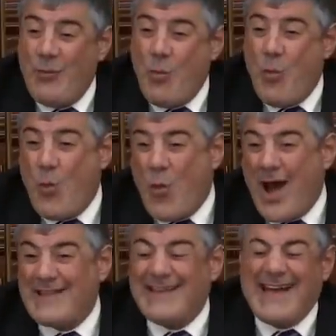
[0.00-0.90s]

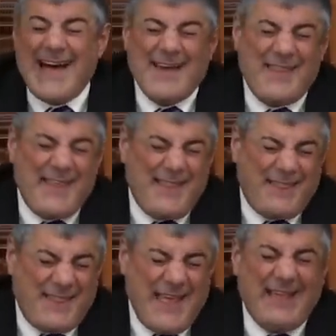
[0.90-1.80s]
what are the
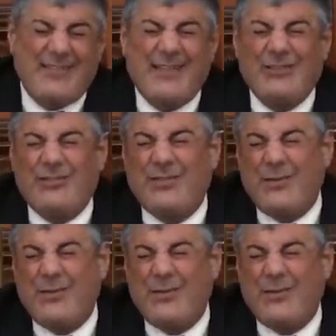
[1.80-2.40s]
things that's